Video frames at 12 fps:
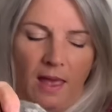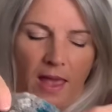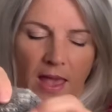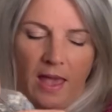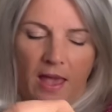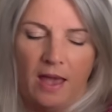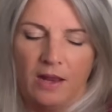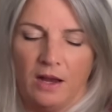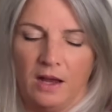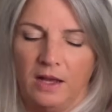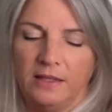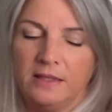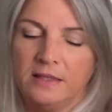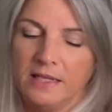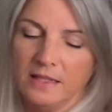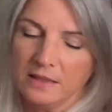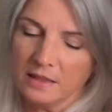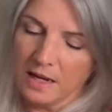And
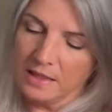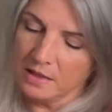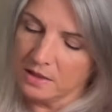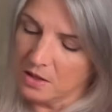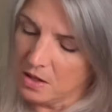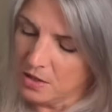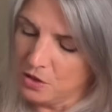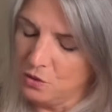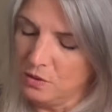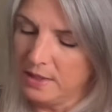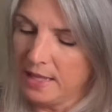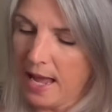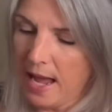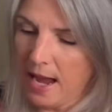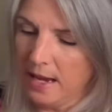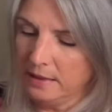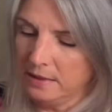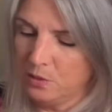since I saw you
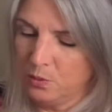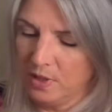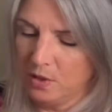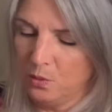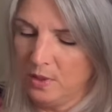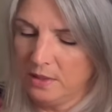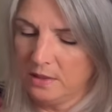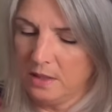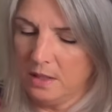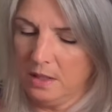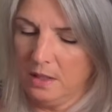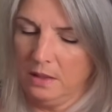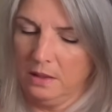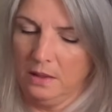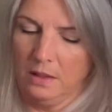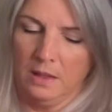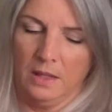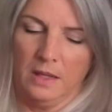last, where was I?
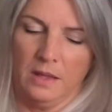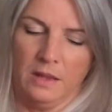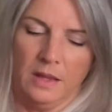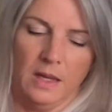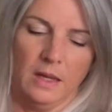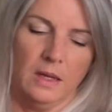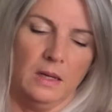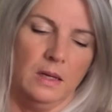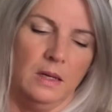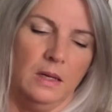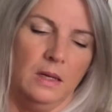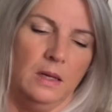I think